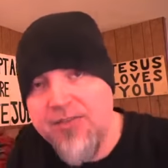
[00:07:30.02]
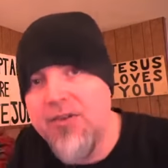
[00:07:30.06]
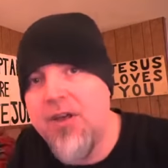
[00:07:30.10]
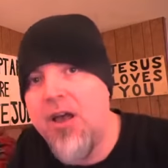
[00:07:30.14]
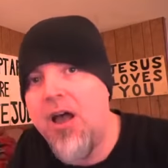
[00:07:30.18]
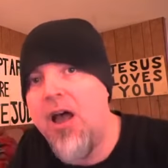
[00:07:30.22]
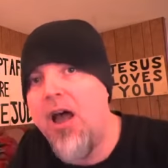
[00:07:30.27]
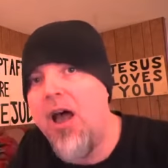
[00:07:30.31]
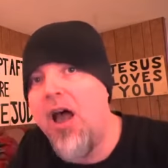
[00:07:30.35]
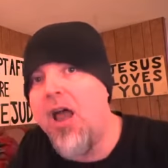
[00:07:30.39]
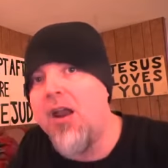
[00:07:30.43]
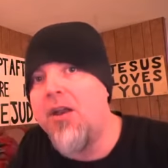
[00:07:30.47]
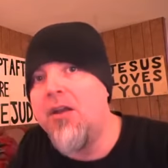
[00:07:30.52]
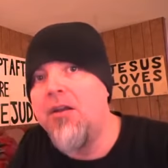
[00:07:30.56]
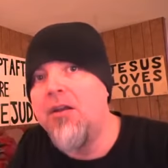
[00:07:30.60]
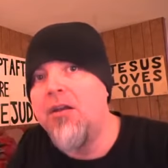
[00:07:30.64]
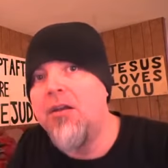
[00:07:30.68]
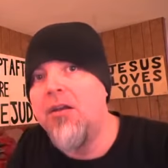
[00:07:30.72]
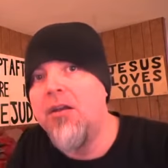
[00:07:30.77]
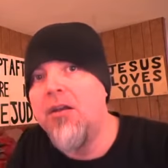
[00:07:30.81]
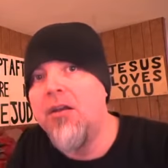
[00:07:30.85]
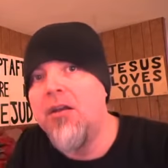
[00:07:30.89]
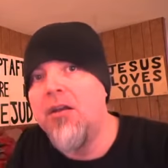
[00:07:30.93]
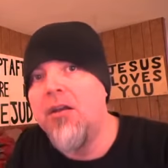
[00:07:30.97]
of God,
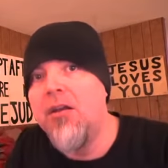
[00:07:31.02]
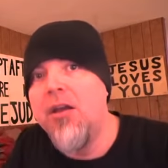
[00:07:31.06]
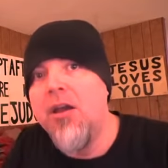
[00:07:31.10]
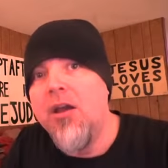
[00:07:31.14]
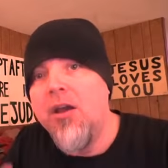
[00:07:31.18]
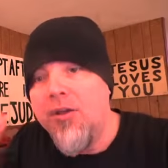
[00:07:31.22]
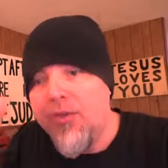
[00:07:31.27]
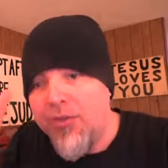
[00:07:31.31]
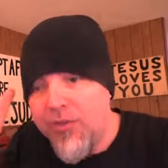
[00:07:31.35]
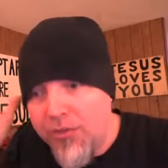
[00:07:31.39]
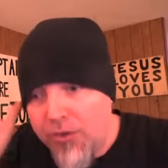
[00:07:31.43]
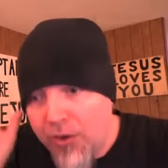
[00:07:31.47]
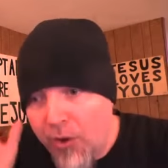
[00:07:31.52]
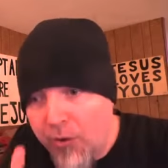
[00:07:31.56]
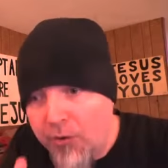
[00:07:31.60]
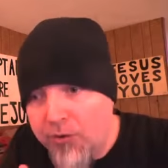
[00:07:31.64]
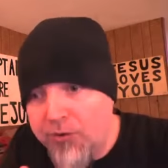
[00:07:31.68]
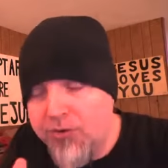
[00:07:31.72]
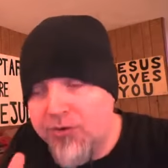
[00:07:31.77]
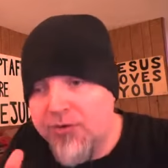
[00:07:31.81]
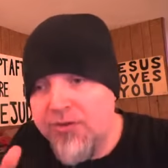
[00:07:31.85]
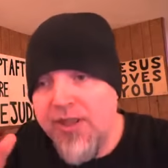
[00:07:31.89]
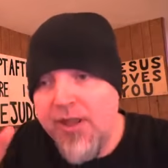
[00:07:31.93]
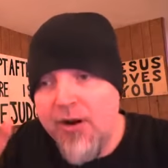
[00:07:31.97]

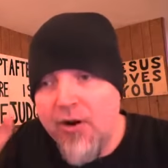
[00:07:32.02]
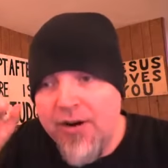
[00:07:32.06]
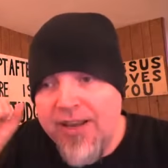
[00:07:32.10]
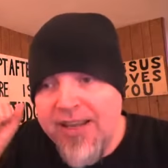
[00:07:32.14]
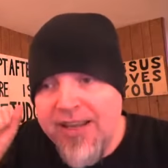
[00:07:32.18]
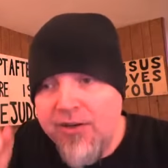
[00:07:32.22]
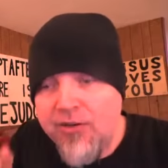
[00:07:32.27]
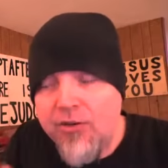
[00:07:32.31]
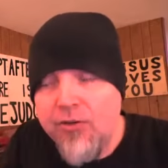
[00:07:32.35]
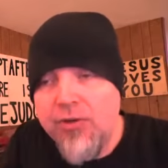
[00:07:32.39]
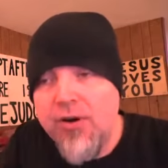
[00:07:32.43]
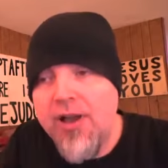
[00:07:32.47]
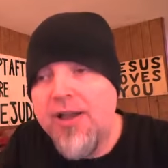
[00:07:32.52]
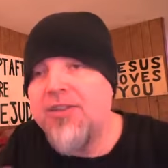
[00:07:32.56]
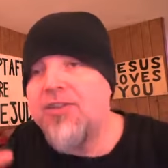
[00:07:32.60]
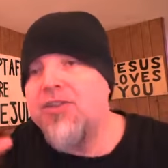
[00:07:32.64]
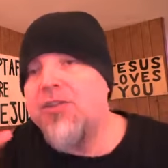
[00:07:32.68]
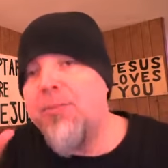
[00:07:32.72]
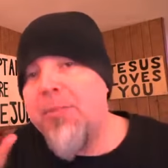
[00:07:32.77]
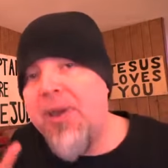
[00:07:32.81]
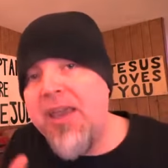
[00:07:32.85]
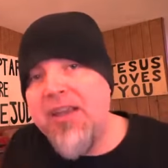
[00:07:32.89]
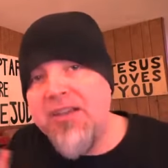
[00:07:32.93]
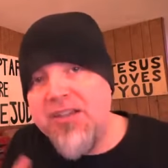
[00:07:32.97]
those that are in Christ
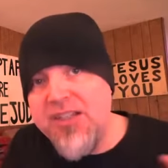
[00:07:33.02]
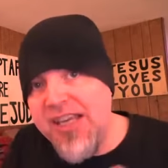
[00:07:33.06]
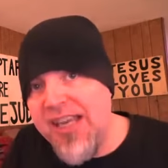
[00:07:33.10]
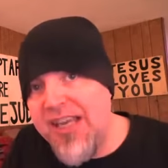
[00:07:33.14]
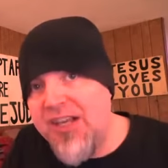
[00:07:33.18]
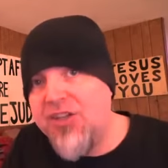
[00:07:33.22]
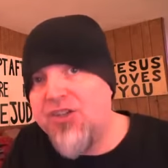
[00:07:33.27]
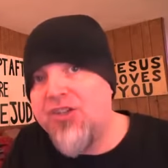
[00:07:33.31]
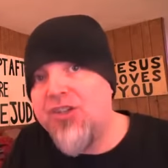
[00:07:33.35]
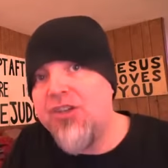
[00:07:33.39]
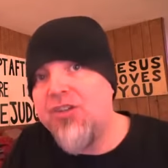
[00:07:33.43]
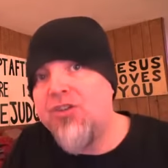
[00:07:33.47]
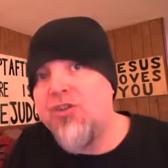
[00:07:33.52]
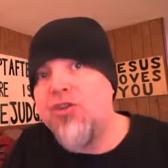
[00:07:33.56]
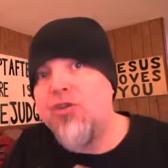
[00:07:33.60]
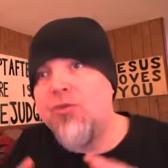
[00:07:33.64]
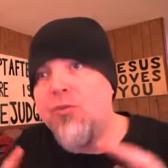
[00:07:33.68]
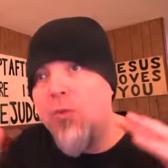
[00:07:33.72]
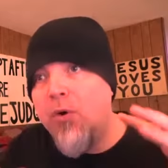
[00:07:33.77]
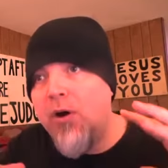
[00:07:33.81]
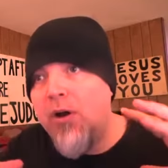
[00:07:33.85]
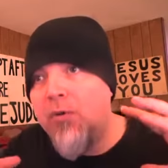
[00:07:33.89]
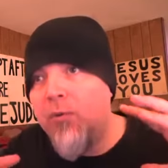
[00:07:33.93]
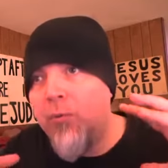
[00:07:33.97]
to pay attention to
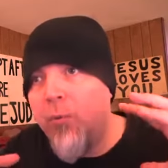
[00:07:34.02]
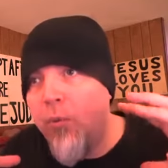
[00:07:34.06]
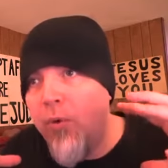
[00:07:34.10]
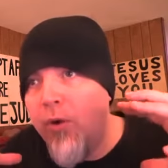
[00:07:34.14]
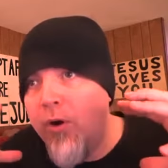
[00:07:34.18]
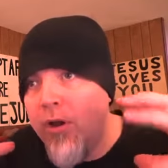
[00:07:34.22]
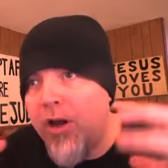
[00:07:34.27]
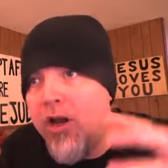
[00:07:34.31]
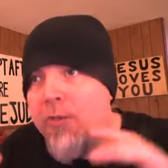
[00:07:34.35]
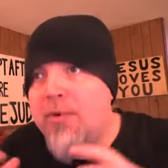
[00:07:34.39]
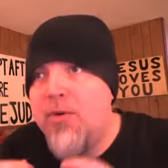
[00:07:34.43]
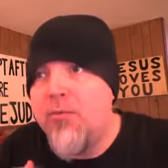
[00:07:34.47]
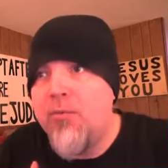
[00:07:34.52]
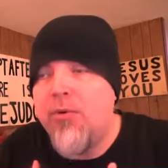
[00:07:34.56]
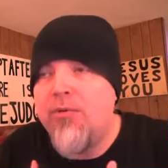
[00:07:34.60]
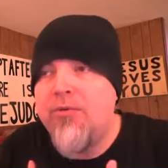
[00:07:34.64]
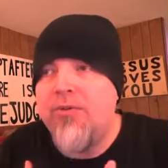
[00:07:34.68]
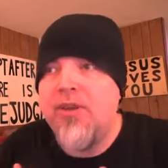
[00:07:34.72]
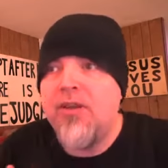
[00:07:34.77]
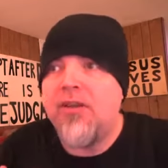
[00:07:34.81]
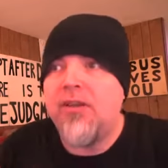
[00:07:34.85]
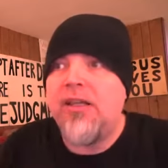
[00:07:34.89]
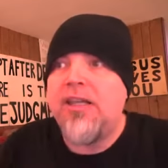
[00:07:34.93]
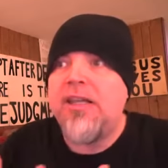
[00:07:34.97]
what we're going to be
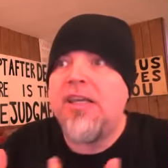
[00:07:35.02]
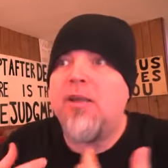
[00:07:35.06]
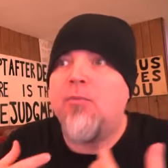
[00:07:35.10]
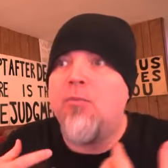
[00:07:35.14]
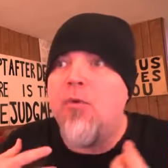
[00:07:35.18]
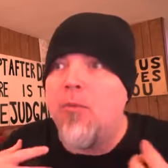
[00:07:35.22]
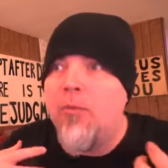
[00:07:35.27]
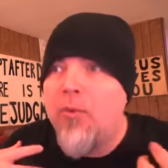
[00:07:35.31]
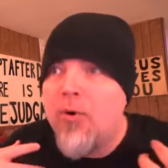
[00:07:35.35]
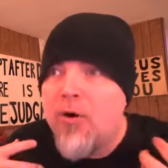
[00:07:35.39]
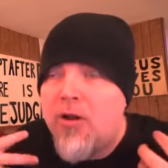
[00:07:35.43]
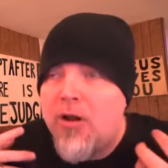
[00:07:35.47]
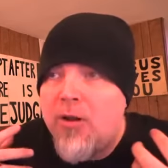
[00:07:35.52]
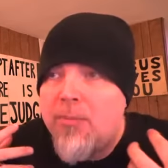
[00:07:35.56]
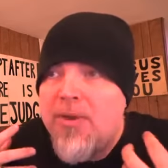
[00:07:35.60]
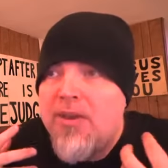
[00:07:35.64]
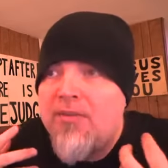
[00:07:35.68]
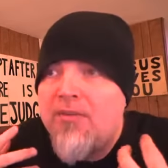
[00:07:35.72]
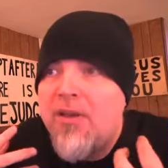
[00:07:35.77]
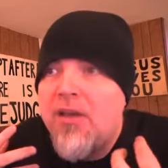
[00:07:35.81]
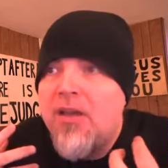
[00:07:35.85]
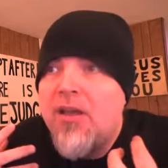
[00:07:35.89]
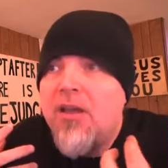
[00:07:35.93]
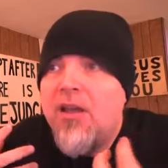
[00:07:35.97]
revealing and what we're going to be
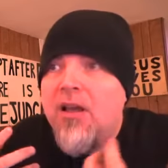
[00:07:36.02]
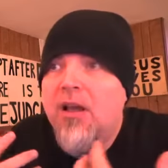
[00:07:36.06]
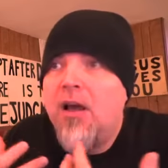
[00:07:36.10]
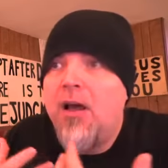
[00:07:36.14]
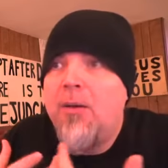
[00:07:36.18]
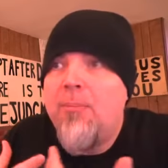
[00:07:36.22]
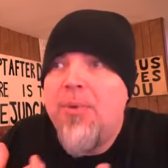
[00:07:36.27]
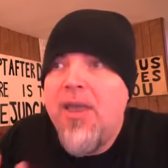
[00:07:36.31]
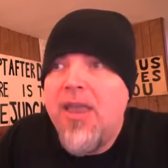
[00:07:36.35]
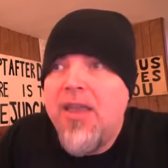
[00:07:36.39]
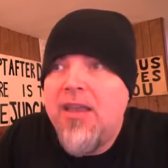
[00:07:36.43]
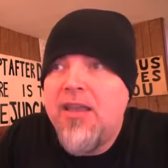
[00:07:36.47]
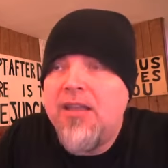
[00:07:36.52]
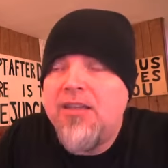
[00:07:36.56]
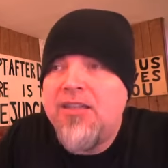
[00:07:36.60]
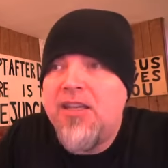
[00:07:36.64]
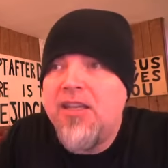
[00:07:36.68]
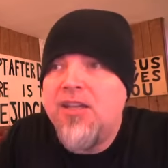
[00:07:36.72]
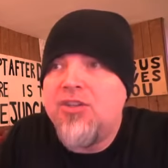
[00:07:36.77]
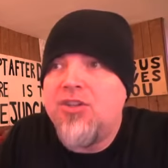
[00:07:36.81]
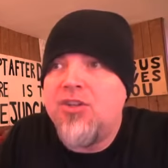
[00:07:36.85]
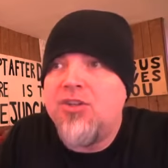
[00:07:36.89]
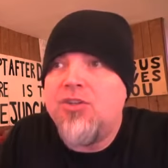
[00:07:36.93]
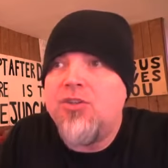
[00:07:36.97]
uh, paying
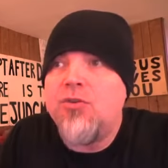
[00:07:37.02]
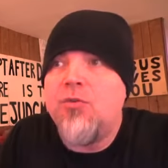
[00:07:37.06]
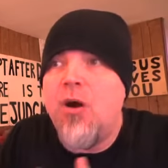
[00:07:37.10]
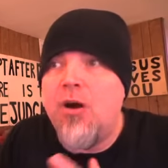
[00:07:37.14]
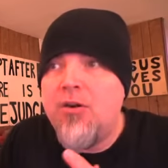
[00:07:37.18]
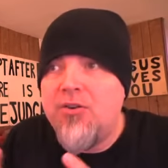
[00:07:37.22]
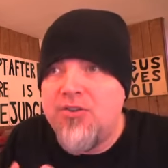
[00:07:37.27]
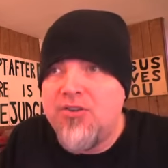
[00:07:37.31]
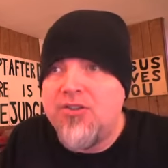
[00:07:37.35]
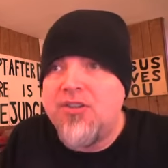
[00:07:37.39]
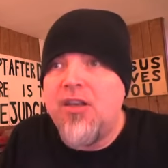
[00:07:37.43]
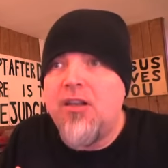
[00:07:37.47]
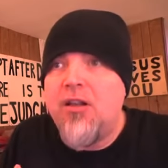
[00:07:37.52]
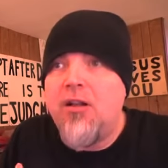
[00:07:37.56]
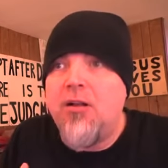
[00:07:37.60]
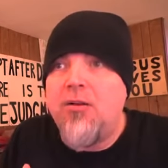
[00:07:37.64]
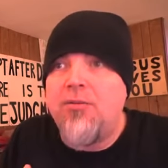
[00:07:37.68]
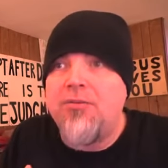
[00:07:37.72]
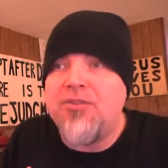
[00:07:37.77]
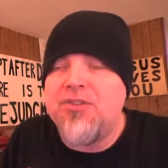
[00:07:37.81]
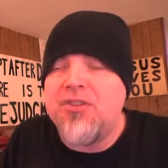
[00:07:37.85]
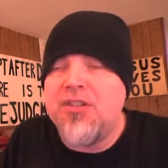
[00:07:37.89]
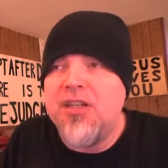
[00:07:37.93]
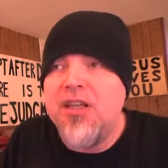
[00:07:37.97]
attention to
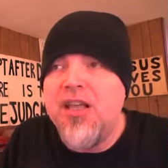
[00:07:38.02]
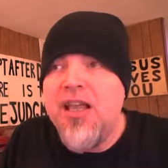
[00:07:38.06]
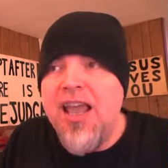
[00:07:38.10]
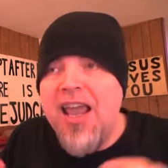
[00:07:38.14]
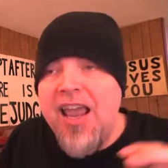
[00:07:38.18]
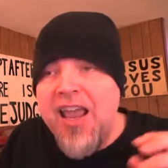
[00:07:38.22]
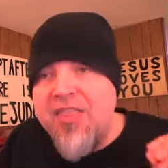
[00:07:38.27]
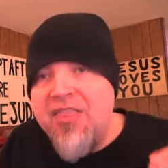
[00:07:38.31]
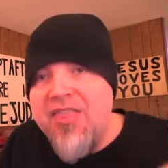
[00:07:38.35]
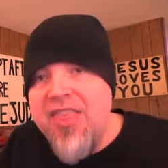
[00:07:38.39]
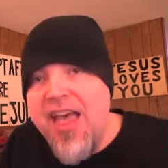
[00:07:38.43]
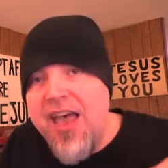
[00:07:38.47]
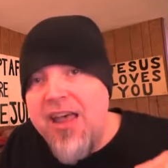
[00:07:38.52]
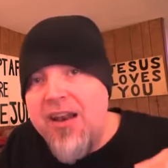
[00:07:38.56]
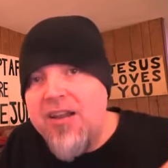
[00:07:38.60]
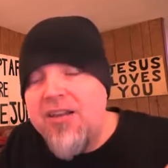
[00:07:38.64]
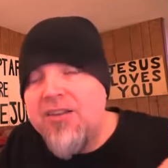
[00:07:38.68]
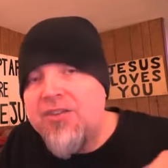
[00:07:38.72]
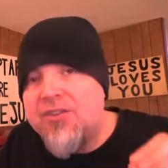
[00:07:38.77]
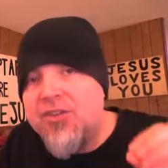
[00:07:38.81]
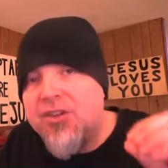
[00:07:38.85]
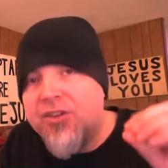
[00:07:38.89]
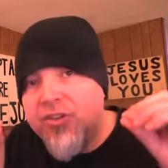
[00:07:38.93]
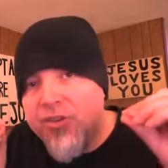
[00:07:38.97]
ourselves. And that
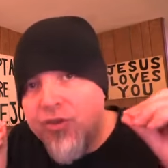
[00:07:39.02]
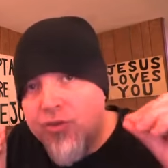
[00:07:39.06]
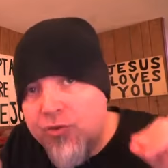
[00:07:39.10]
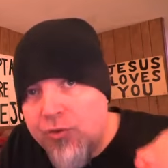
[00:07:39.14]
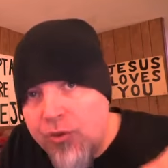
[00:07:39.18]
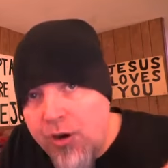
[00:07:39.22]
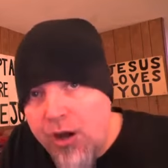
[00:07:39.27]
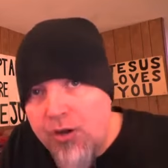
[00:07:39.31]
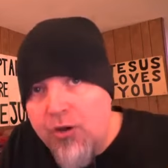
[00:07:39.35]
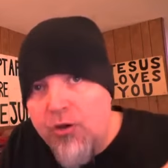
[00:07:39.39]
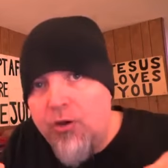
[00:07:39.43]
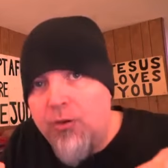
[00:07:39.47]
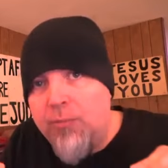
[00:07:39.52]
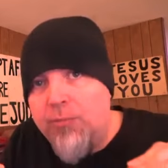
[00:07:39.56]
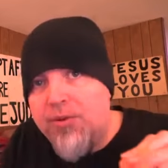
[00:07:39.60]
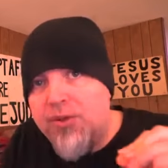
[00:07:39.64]
is the struggle